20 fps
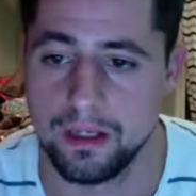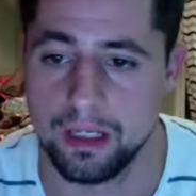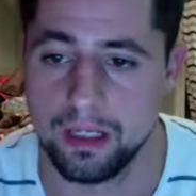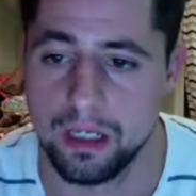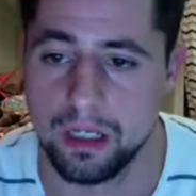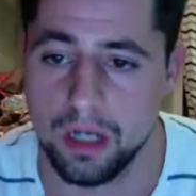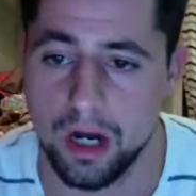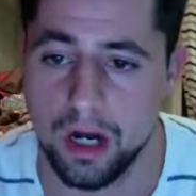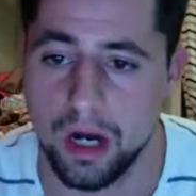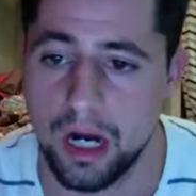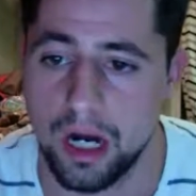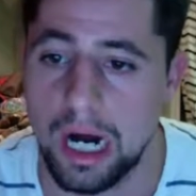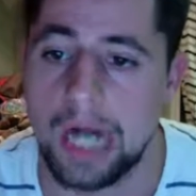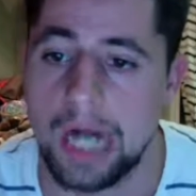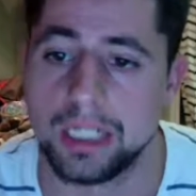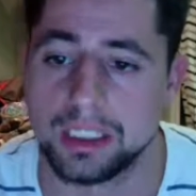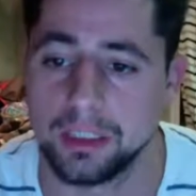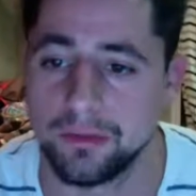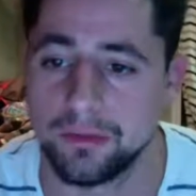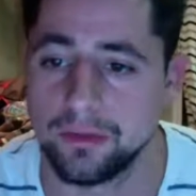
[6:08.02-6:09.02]
All right,
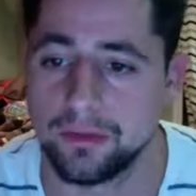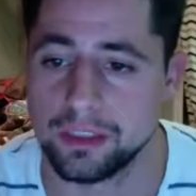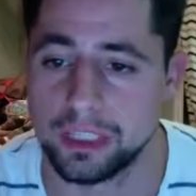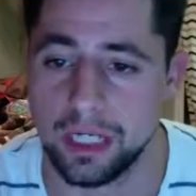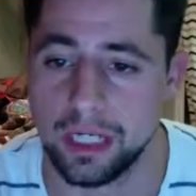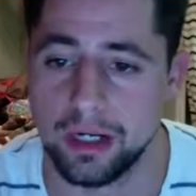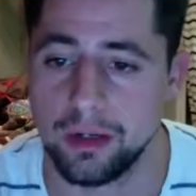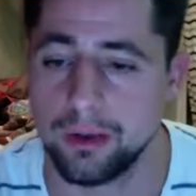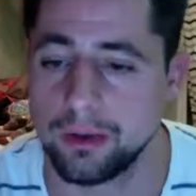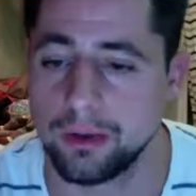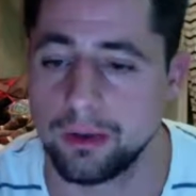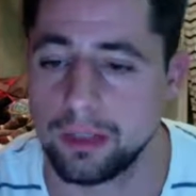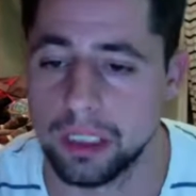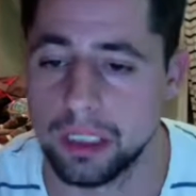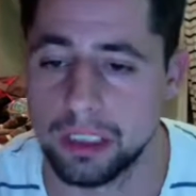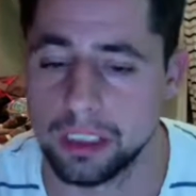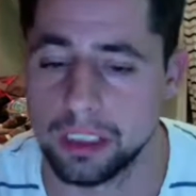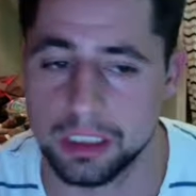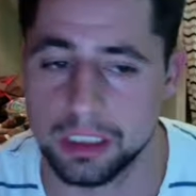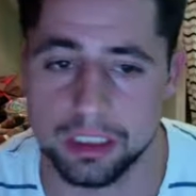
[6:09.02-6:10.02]
so for Sarah,
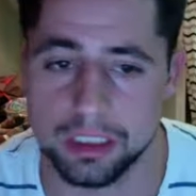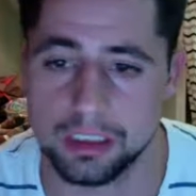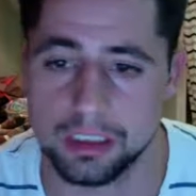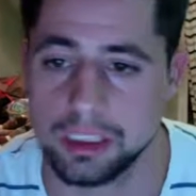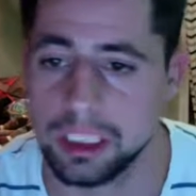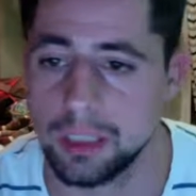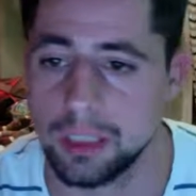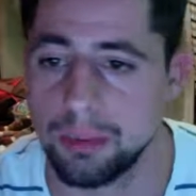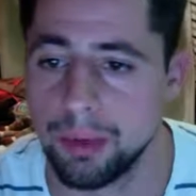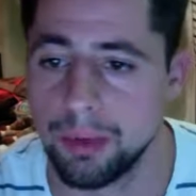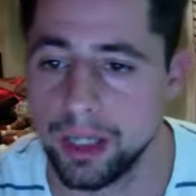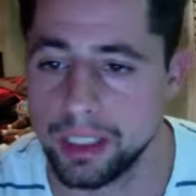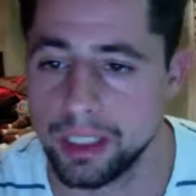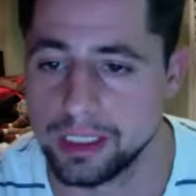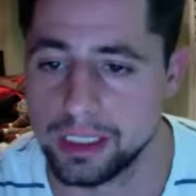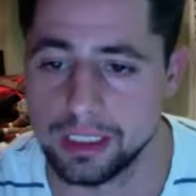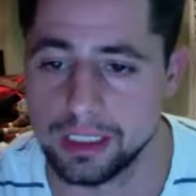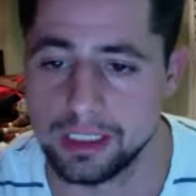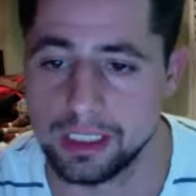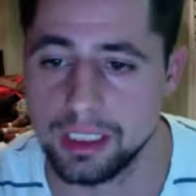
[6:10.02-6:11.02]
just
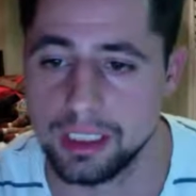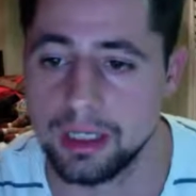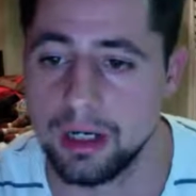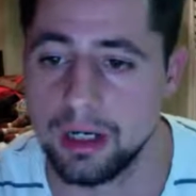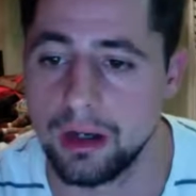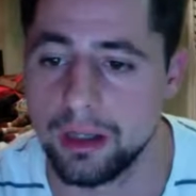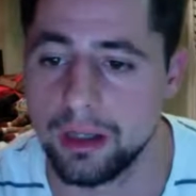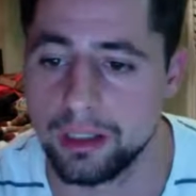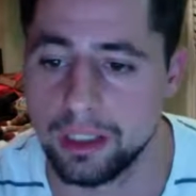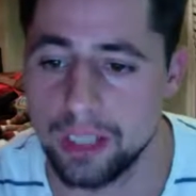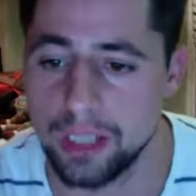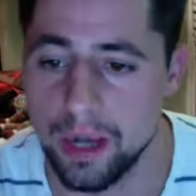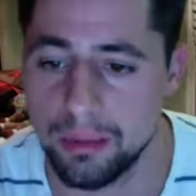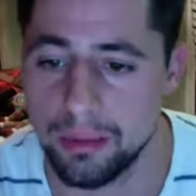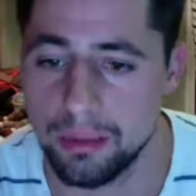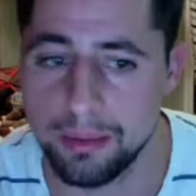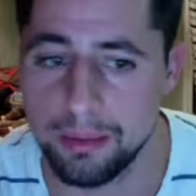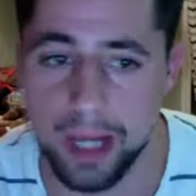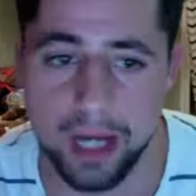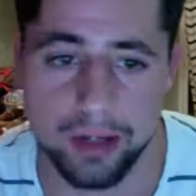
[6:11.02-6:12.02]
0.860 and then upper
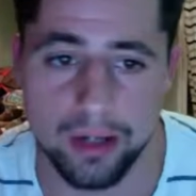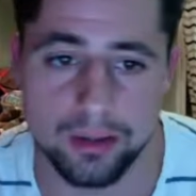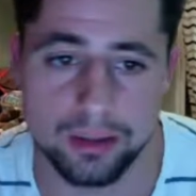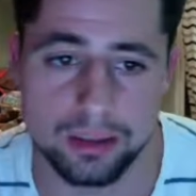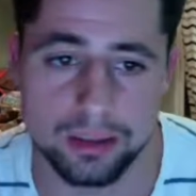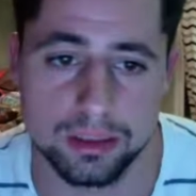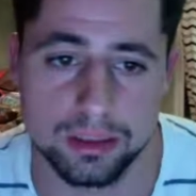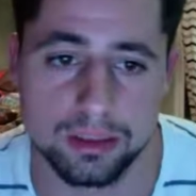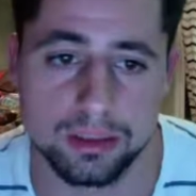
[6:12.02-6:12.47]
bound.